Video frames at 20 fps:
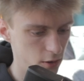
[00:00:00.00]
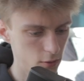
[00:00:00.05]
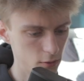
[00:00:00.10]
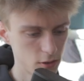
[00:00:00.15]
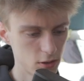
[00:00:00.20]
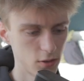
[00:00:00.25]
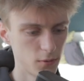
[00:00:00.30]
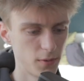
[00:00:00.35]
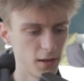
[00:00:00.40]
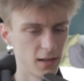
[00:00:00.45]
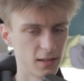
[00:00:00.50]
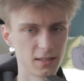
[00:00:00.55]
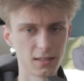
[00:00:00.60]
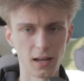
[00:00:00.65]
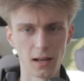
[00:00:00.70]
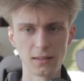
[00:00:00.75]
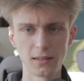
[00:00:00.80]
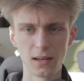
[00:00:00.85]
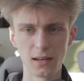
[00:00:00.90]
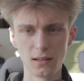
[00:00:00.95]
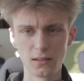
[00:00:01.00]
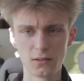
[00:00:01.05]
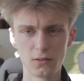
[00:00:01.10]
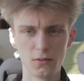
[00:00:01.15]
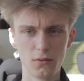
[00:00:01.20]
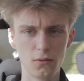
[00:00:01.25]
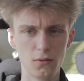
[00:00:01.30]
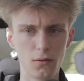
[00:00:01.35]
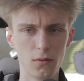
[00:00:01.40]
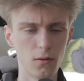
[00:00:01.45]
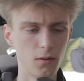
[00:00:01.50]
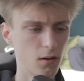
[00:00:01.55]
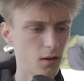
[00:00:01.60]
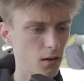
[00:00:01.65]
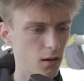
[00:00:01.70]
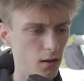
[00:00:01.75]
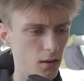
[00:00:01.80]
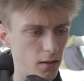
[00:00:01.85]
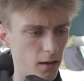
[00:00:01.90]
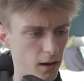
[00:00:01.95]
used to be a setting to
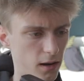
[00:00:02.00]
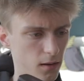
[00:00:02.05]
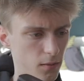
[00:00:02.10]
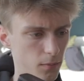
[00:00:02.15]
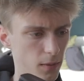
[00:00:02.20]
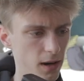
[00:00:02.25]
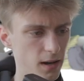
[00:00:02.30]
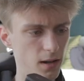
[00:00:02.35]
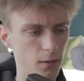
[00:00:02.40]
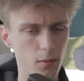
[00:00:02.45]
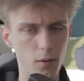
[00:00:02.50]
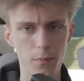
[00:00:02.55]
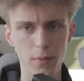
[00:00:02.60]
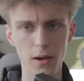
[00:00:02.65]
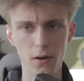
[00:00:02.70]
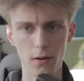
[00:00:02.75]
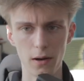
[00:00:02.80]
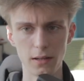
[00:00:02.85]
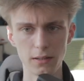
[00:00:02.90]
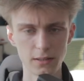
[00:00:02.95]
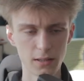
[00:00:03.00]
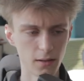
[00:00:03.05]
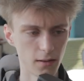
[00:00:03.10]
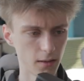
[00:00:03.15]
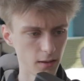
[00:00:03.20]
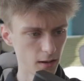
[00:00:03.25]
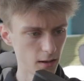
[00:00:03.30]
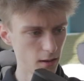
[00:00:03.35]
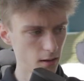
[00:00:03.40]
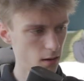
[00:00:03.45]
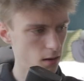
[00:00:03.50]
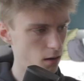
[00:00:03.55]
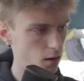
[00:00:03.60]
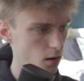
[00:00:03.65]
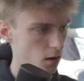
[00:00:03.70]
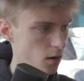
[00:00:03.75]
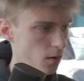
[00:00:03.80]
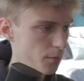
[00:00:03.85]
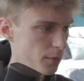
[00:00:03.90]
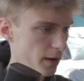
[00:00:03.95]
like make them appear instantly,
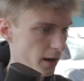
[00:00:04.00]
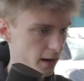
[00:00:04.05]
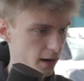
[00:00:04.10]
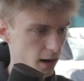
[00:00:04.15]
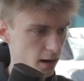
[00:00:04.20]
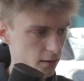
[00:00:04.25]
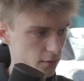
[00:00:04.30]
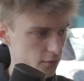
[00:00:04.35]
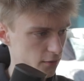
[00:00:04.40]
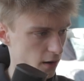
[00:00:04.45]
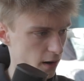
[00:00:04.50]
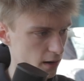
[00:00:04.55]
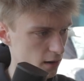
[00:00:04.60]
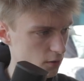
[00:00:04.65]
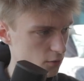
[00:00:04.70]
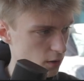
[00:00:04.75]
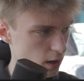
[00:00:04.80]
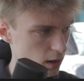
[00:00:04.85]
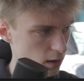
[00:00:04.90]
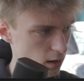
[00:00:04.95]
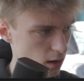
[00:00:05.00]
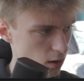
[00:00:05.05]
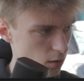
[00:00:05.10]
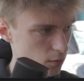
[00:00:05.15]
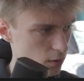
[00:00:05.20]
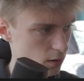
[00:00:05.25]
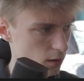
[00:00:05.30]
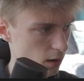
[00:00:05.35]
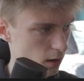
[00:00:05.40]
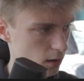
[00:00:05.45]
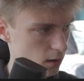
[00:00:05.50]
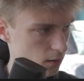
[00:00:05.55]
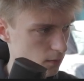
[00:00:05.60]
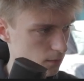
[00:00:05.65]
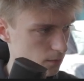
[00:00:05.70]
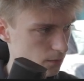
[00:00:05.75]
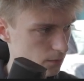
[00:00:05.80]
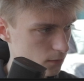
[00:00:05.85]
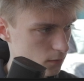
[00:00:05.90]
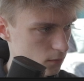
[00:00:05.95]
but I can't find it right now. But like
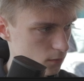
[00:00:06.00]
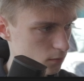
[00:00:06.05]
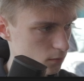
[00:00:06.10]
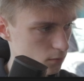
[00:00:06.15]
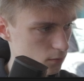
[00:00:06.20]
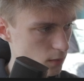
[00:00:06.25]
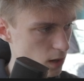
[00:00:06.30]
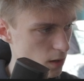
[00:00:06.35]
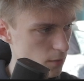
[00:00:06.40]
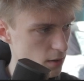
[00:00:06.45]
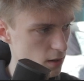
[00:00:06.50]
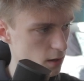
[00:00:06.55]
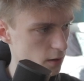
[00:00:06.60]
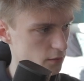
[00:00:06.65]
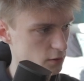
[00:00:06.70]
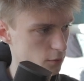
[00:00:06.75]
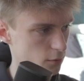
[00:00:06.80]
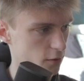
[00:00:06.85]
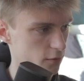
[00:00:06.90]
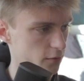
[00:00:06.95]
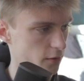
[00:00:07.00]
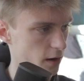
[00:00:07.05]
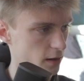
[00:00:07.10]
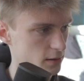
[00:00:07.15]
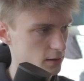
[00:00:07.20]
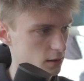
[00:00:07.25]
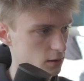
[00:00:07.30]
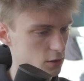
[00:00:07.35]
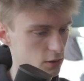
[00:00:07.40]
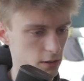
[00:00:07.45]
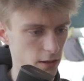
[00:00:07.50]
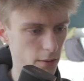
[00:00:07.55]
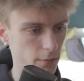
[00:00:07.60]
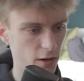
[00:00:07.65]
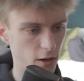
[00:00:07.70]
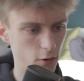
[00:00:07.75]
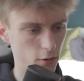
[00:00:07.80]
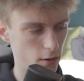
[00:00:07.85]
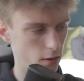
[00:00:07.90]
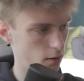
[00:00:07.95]
maybe if someone finds it, just let
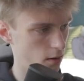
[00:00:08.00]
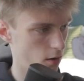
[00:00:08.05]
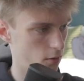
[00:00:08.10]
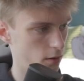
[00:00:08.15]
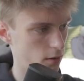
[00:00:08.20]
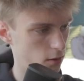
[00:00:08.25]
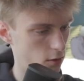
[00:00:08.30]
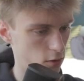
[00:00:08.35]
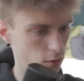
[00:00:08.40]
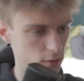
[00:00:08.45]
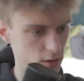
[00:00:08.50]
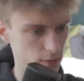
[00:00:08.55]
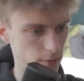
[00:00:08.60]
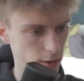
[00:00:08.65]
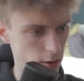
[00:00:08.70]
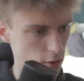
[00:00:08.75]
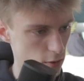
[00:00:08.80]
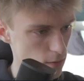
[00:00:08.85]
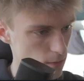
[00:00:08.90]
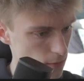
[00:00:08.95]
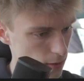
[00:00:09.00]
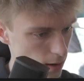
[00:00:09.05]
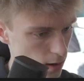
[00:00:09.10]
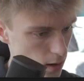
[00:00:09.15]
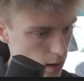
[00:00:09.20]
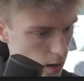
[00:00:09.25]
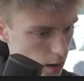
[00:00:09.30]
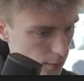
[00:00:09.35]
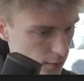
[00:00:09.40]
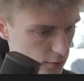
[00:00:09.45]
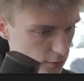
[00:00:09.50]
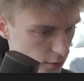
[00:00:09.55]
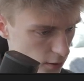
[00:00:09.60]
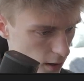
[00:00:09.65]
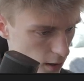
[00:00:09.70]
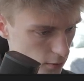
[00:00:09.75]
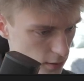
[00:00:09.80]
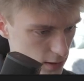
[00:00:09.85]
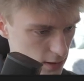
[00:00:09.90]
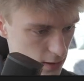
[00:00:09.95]
me know down in the comments below. But for
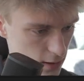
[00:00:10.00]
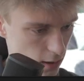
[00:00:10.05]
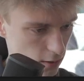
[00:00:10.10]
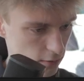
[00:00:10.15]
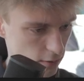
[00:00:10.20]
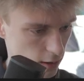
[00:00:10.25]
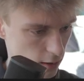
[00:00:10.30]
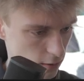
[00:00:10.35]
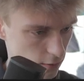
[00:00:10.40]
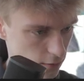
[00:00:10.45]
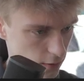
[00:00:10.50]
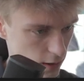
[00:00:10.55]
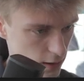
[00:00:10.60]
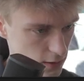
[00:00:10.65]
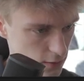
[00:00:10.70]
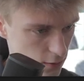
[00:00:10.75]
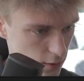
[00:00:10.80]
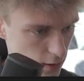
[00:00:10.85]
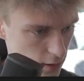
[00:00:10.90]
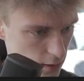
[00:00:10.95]
now, this is kind of like a fix for